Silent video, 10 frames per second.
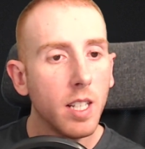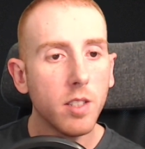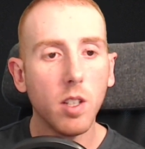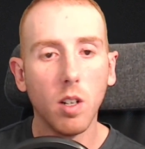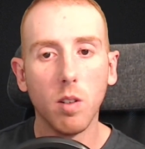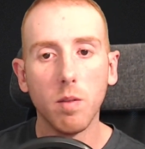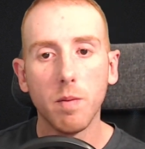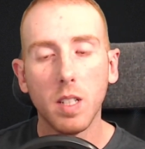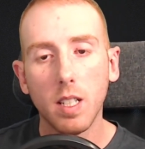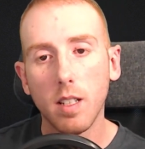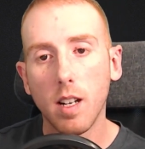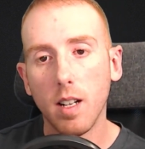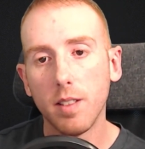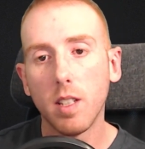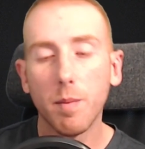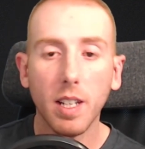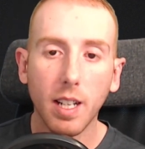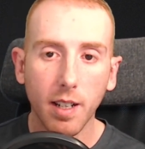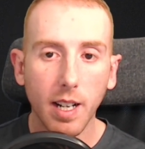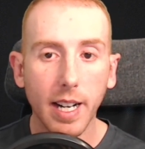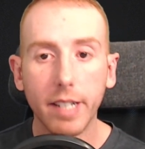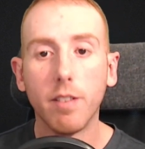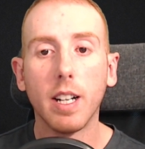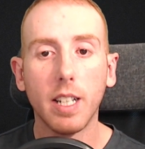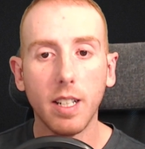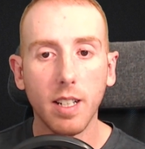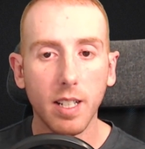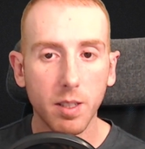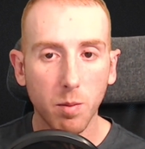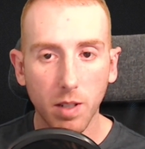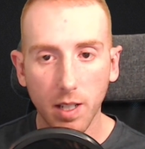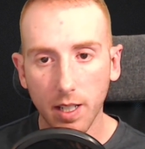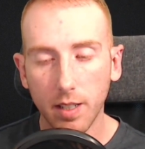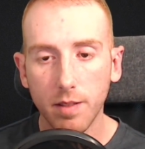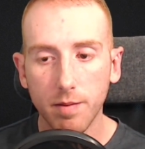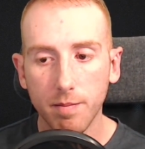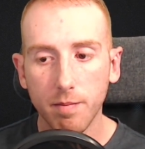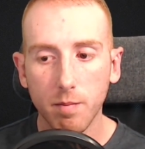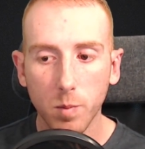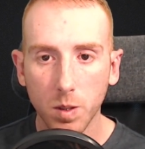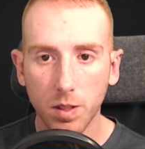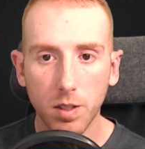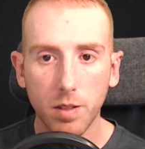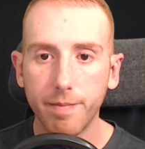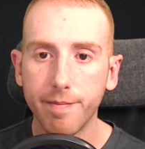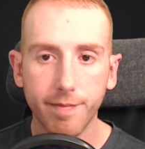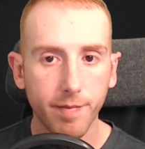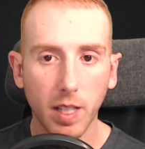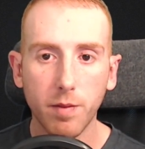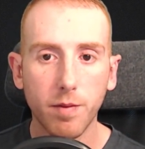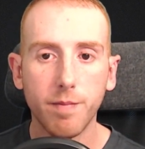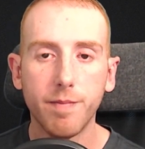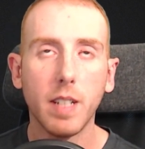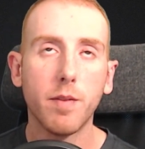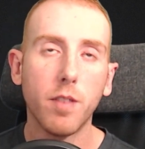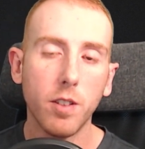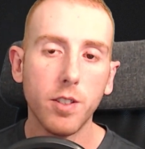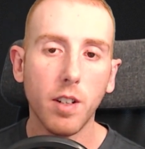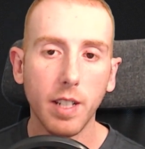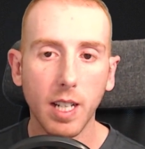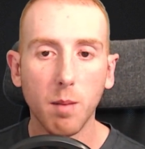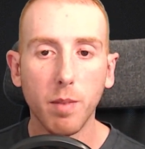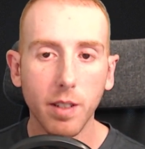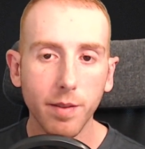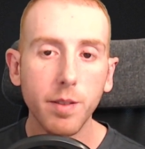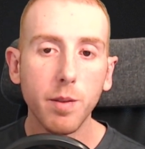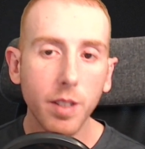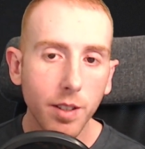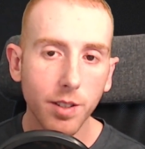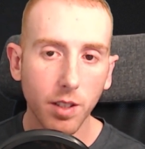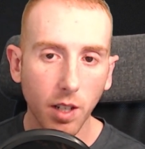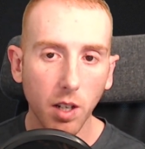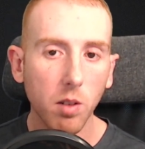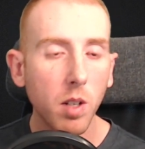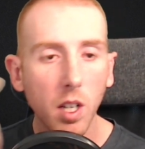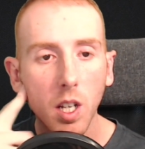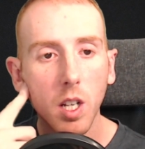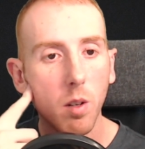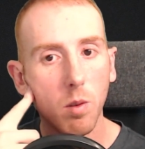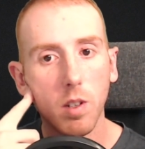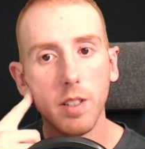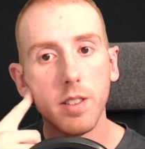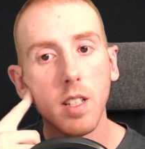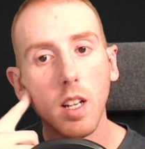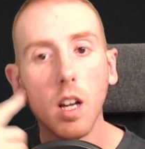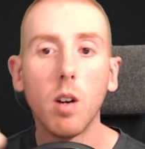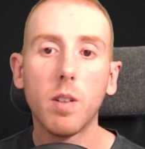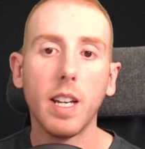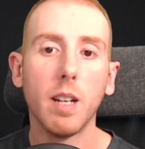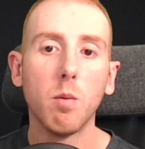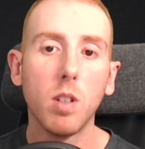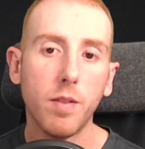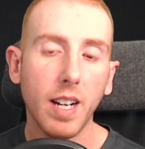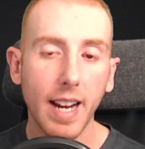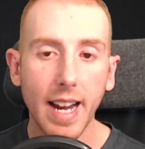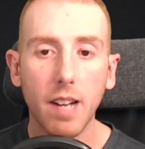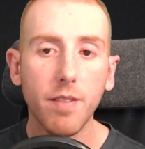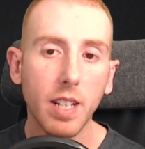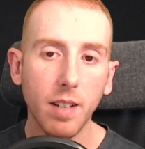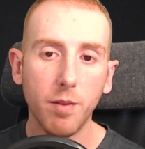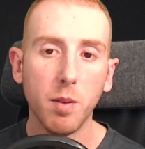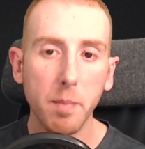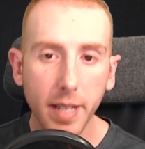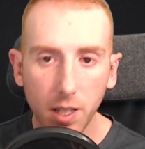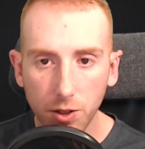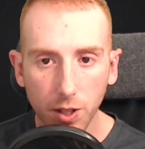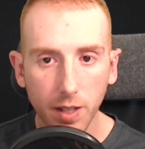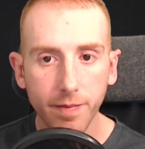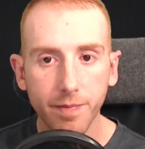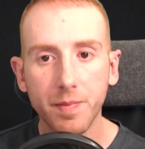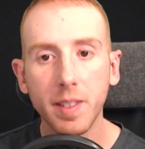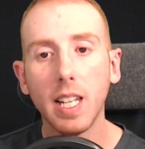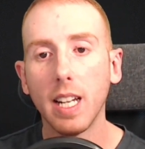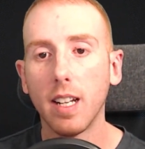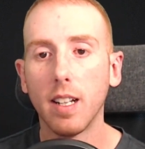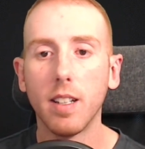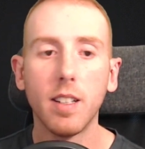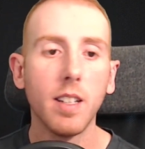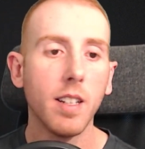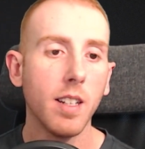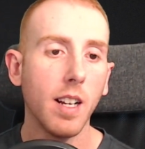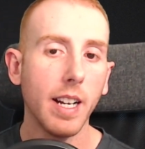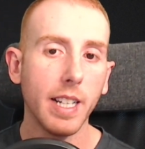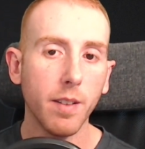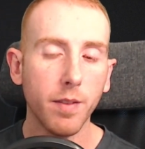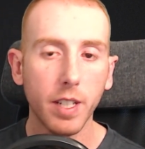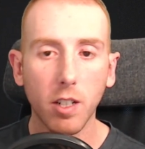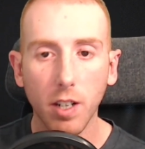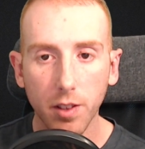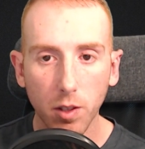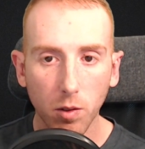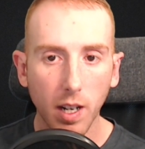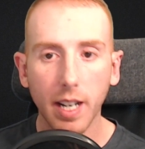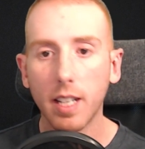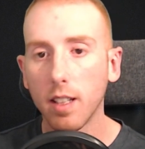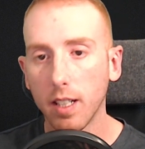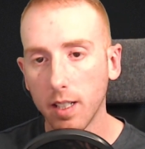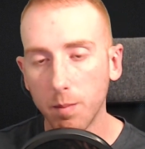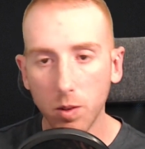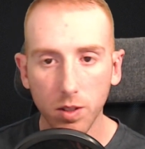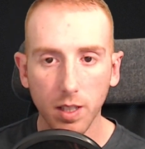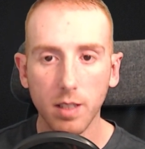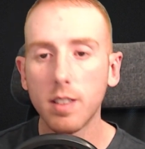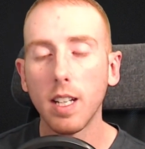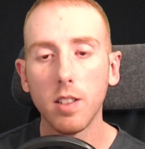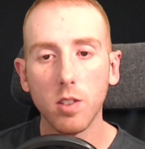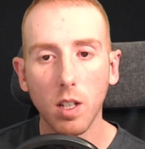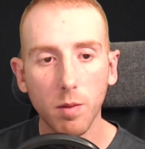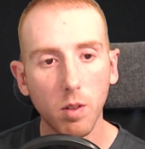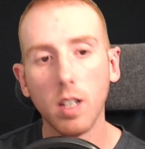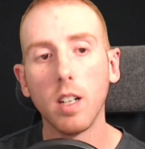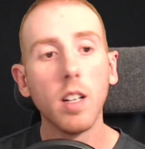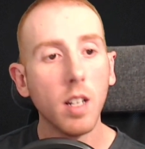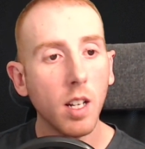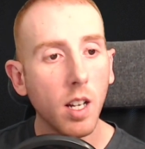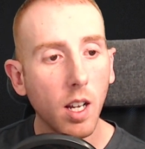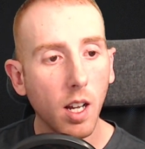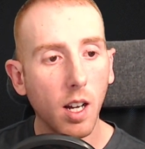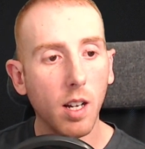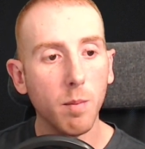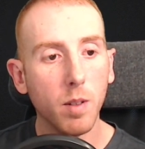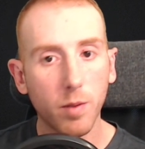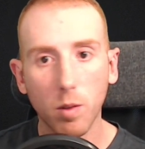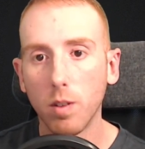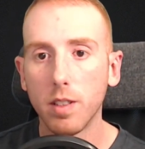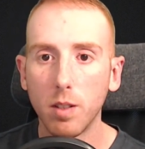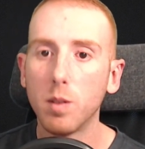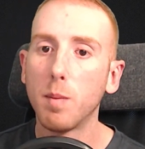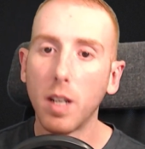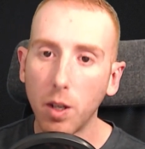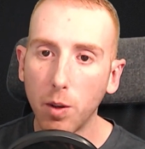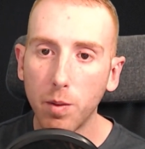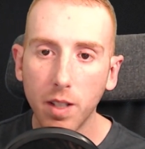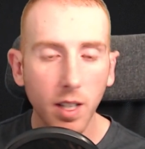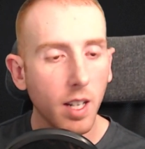So something I recognized when I was like not first starting out, but a few years ago, was okay, well, if I have that information and I can figure out the rank, like I'm using scan software, of course I use my own,